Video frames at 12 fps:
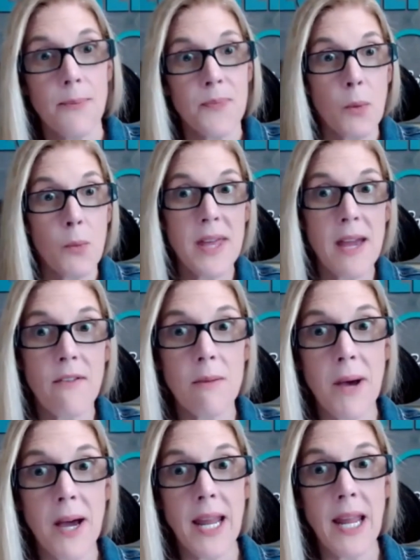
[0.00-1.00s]
with
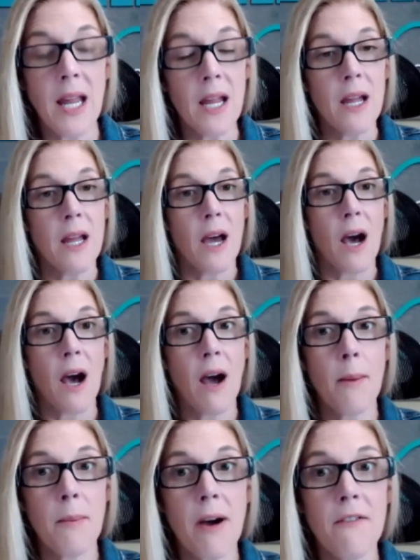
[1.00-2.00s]
everybody
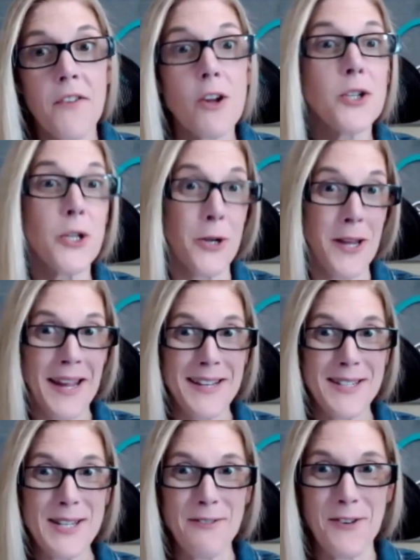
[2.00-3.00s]
um, of your journey
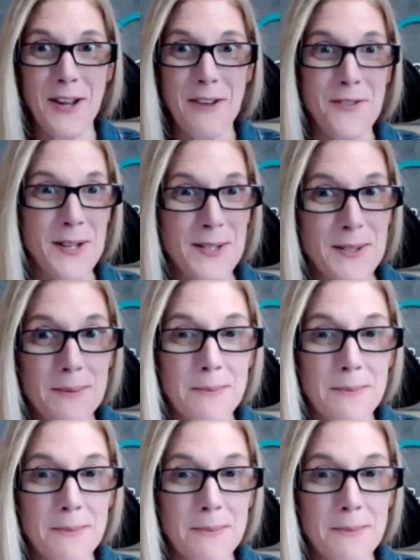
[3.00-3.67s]
to forgiveness.